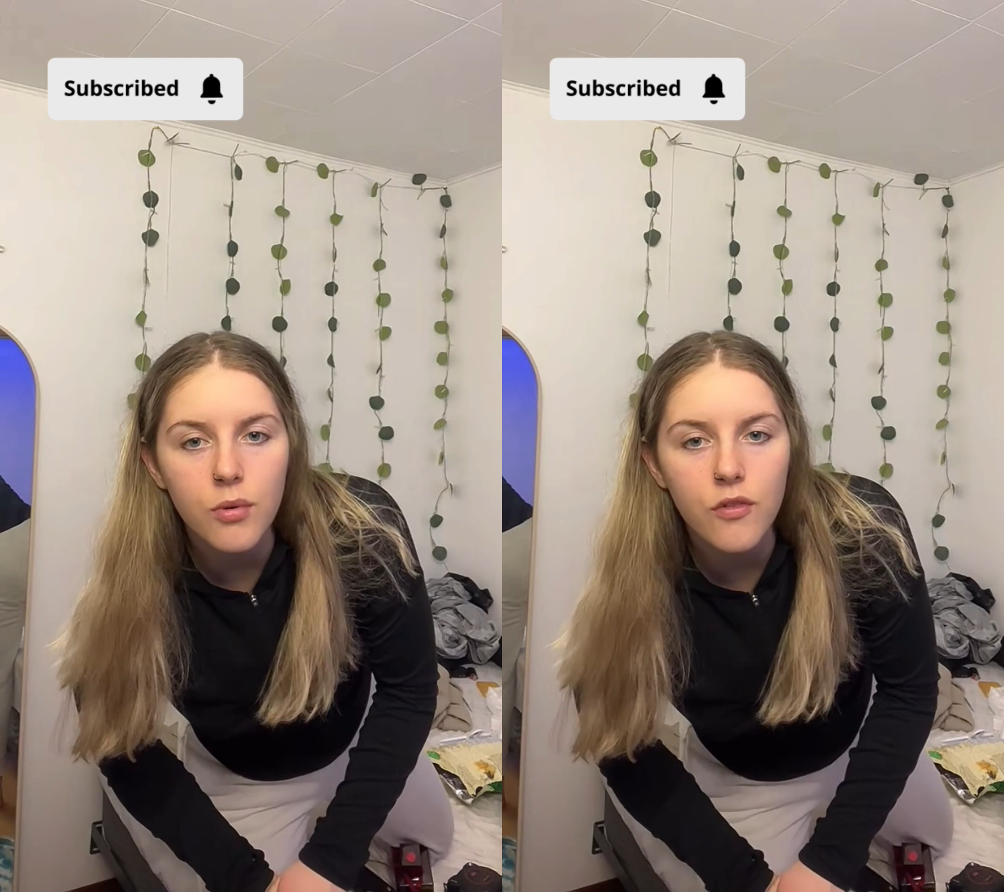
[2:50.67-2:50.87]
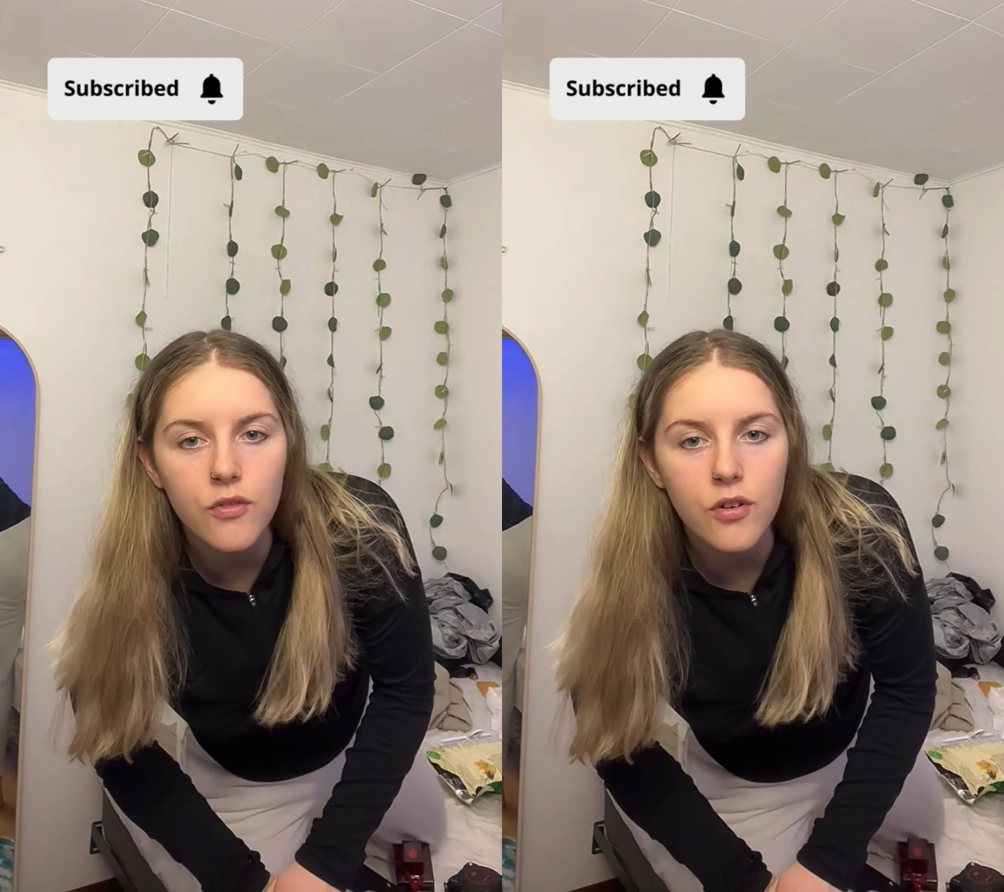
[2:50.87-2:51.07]
your
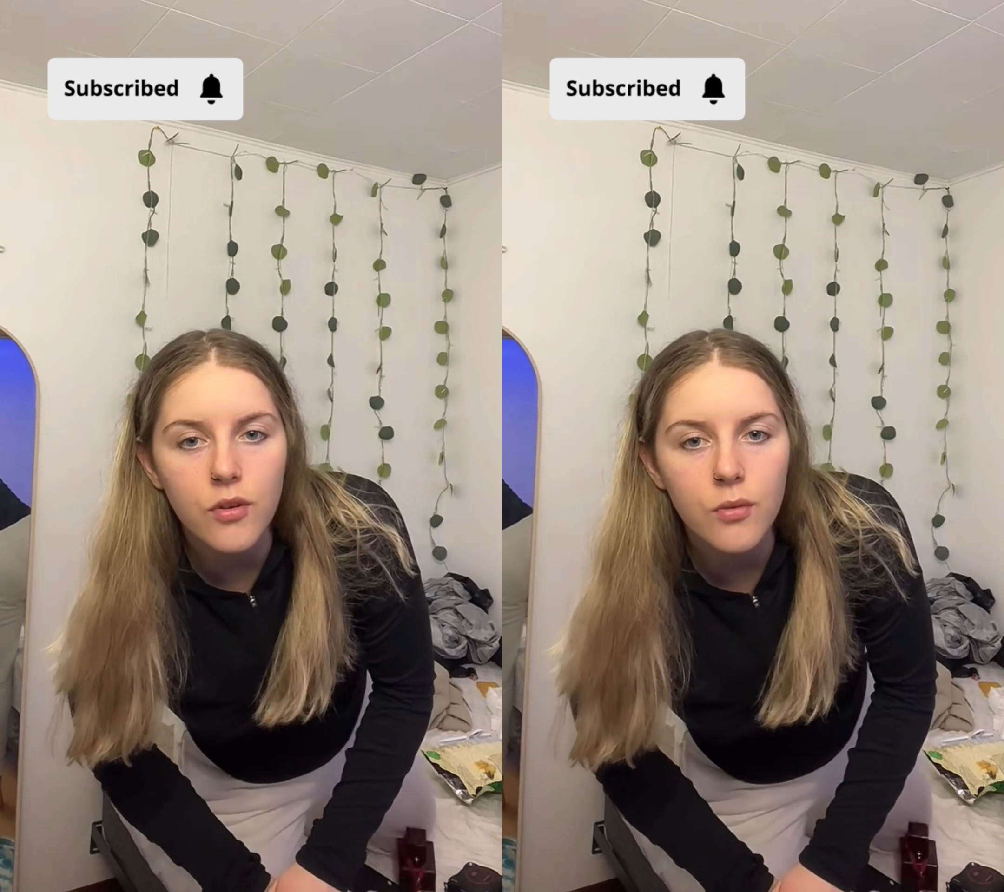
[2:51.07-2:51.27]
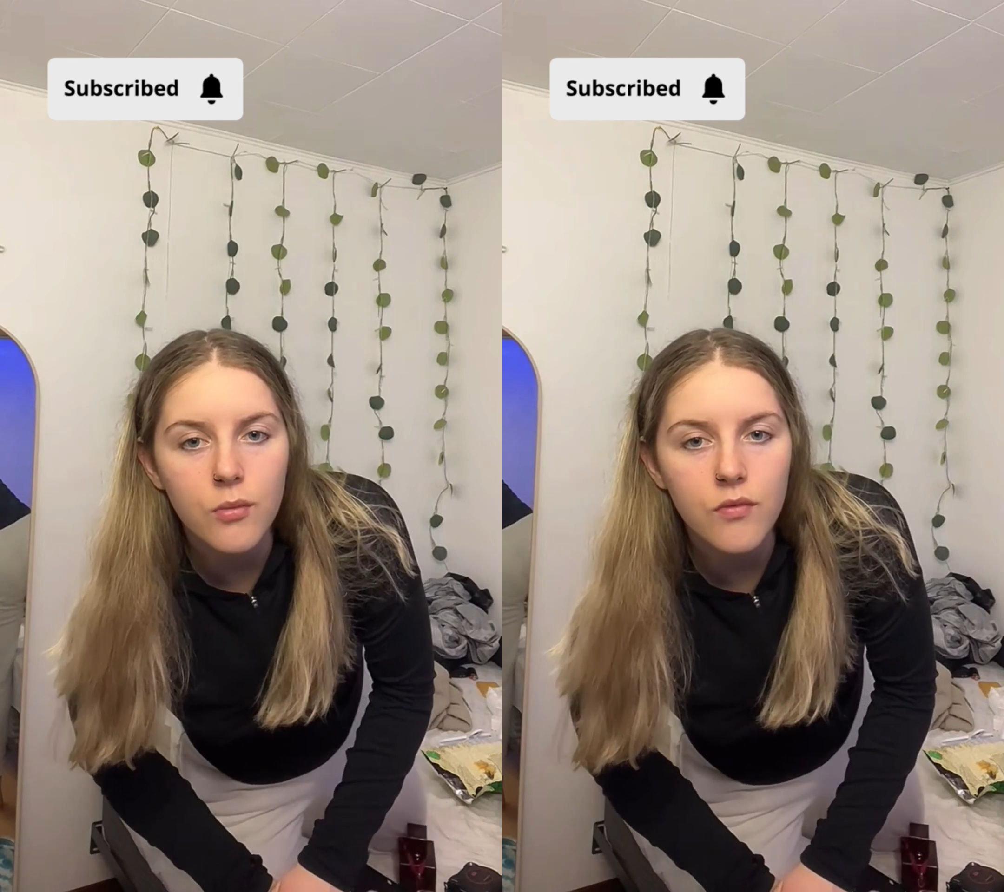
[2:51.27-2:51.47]

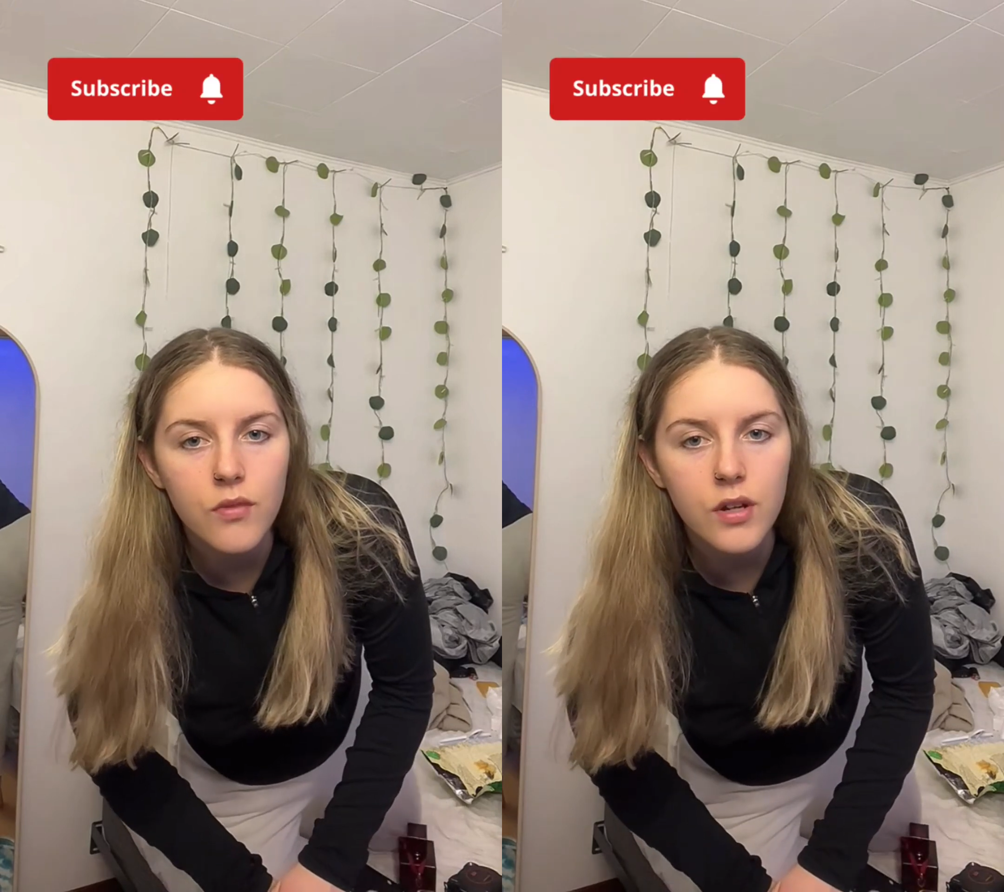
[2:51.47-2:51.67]
perfume